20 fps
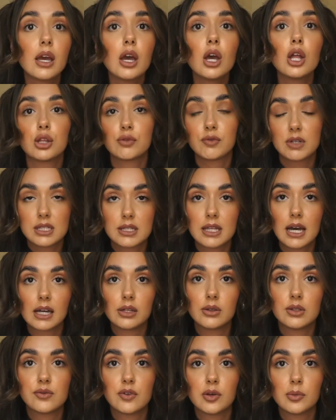the reason that I
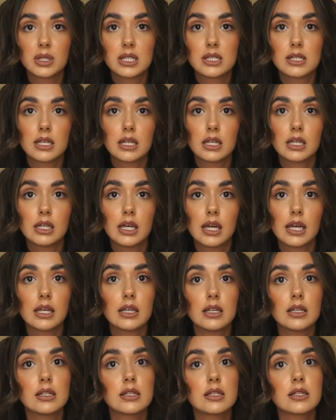use vitamin C
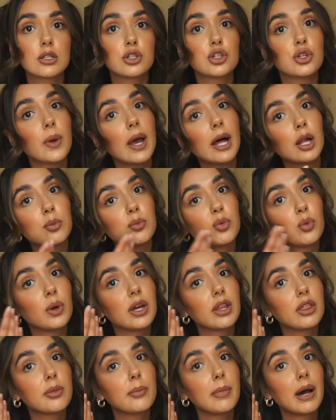is to help
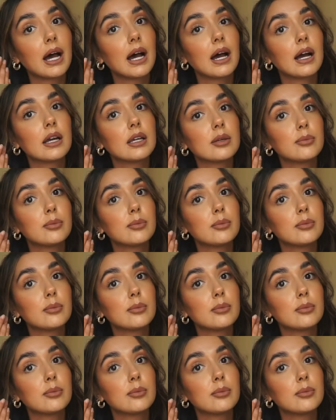with my